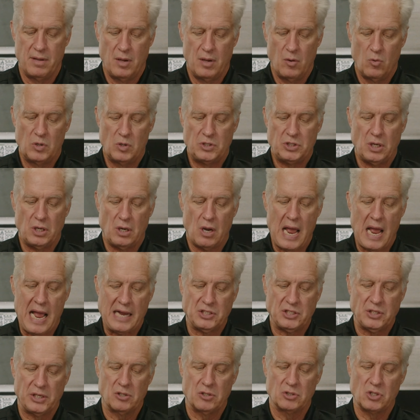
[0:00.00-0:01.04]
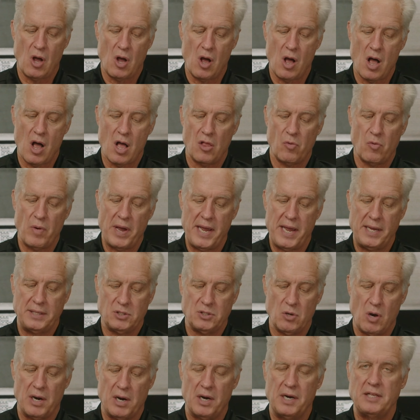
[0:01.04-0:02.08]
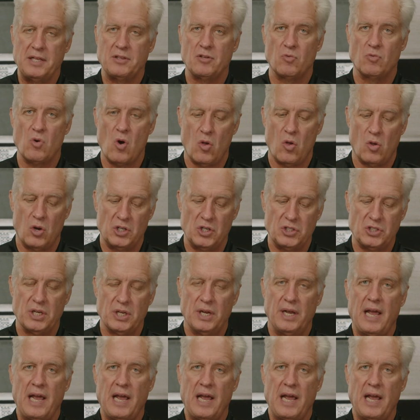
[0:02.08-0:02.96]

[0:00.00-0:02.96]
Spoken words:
which actually goes all the way to underneath the rollers